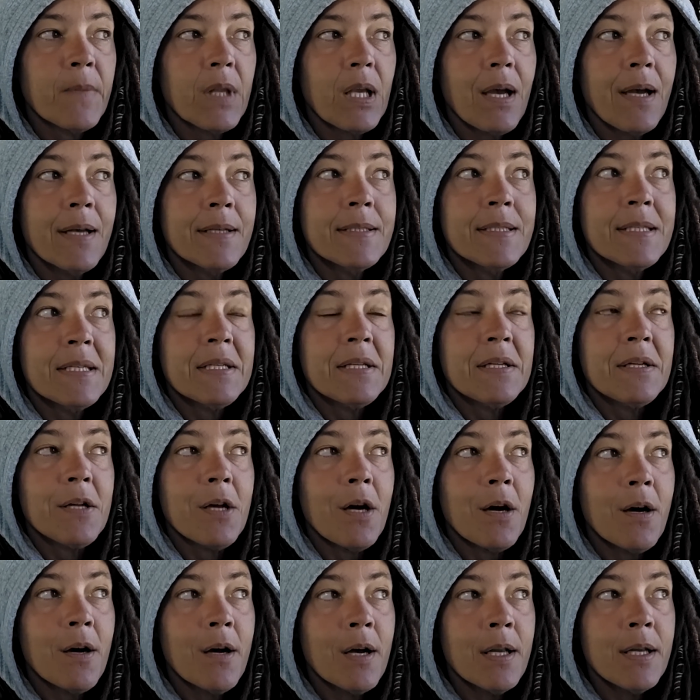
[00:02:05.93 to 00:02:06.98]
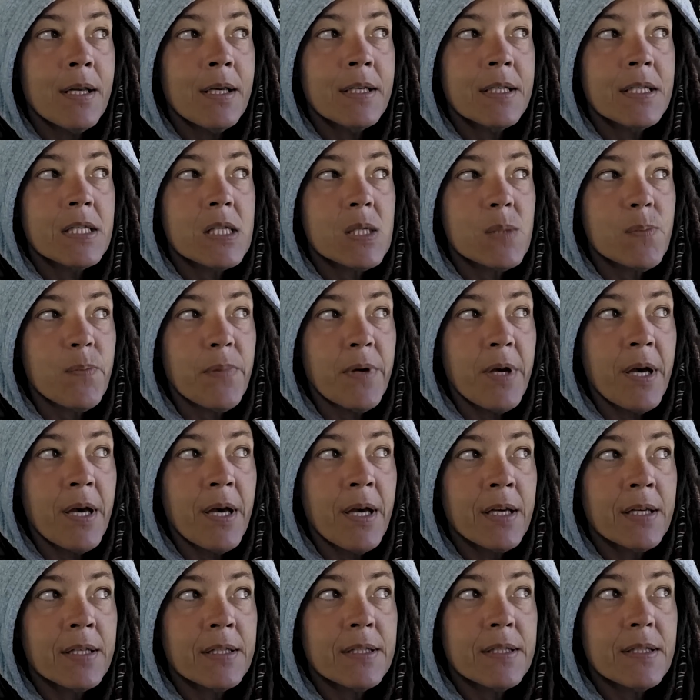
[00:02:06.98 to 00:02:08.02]
I did not
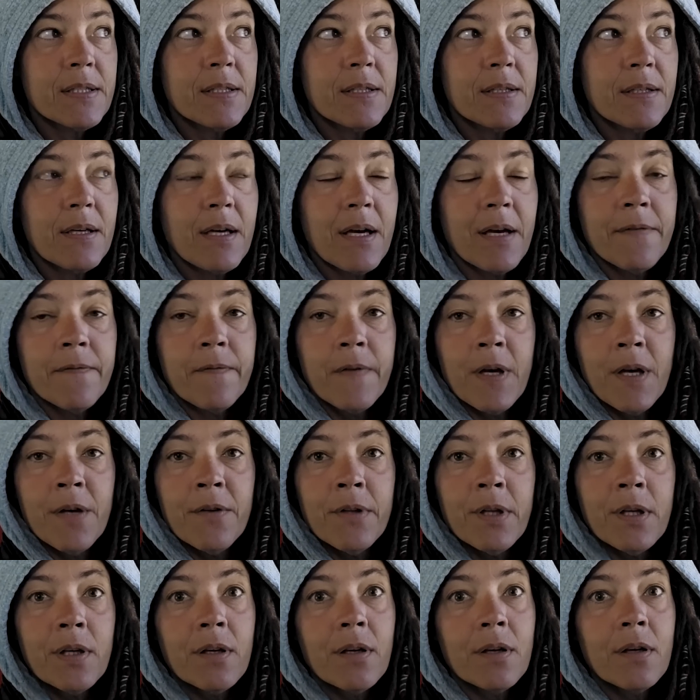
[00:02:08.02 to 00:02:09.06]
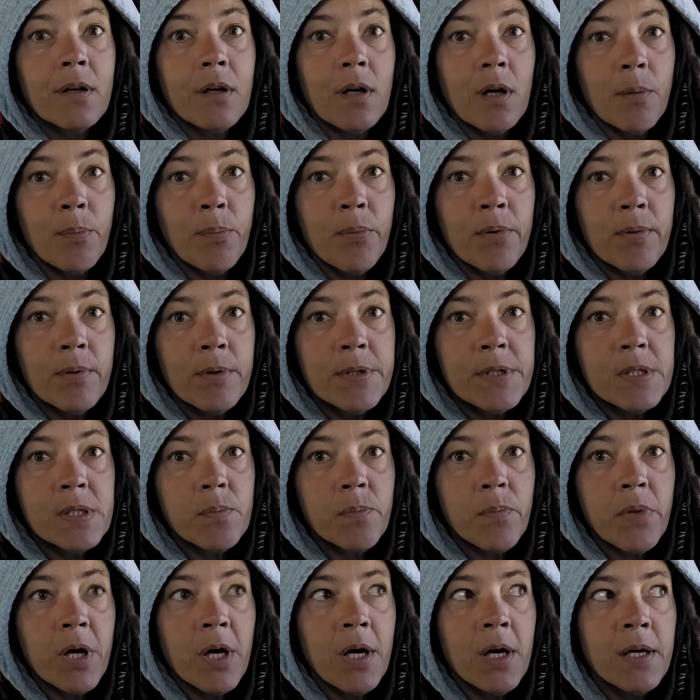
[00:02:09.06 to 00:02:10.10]
expect, I found like a couple of
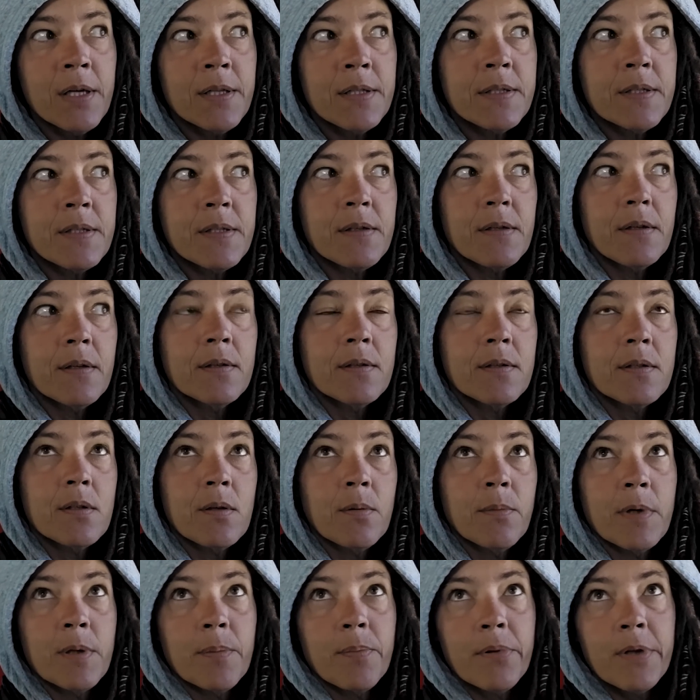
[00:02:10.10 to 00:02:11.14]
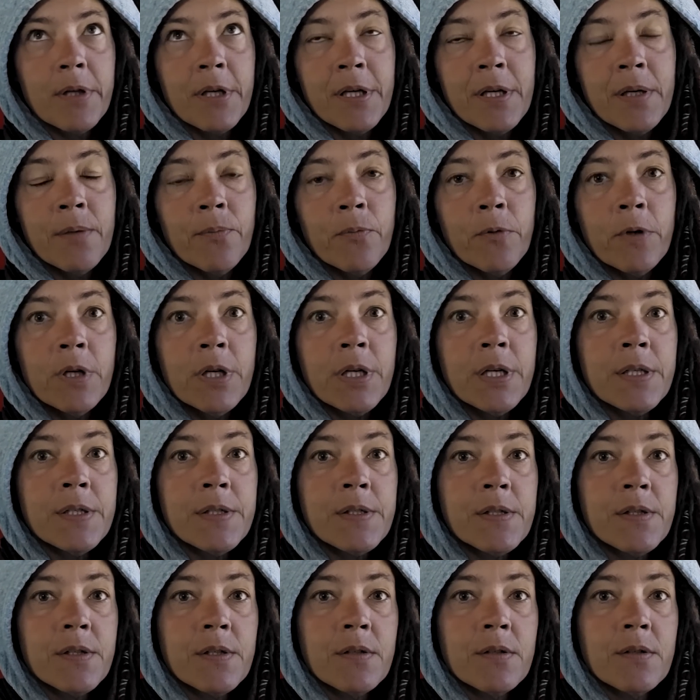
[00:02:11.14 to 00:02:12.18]
spots, and so my plan
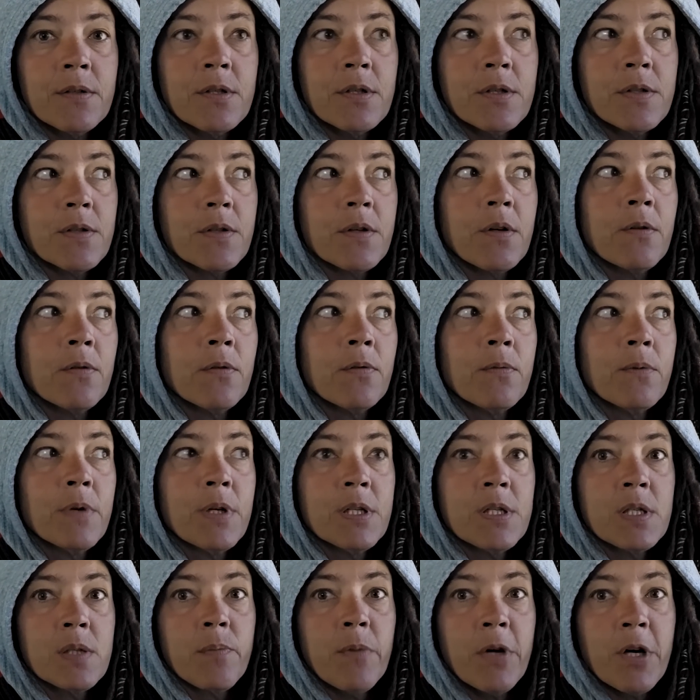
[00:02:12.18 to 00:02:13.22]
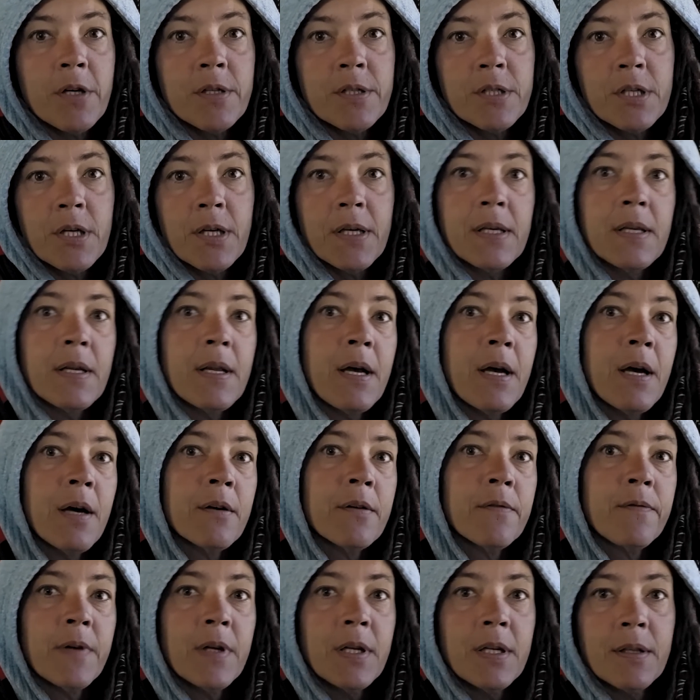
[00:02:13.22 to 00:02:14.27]
was to just go to one spot, check it out.
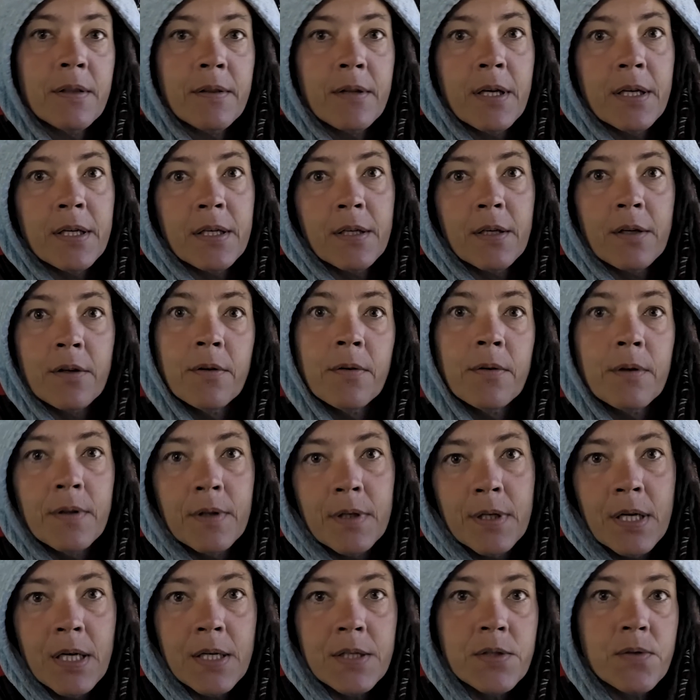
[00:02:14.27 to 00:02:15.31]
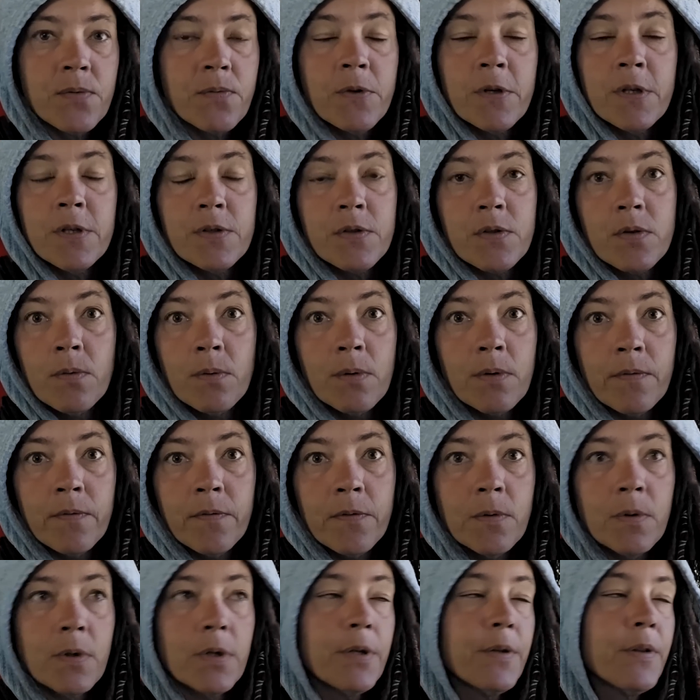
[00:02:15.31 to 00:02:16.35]
If I didn't like it, go to the next one, so on and
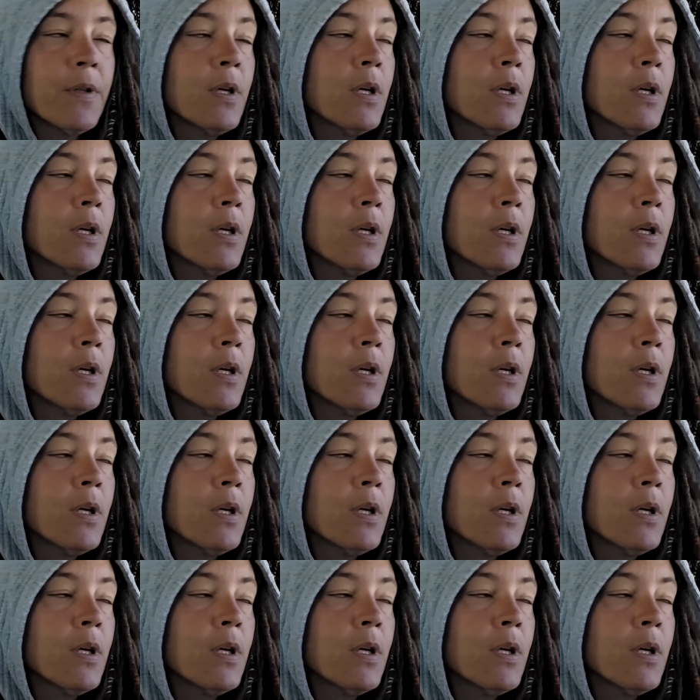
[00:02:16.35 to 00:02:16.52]
forth.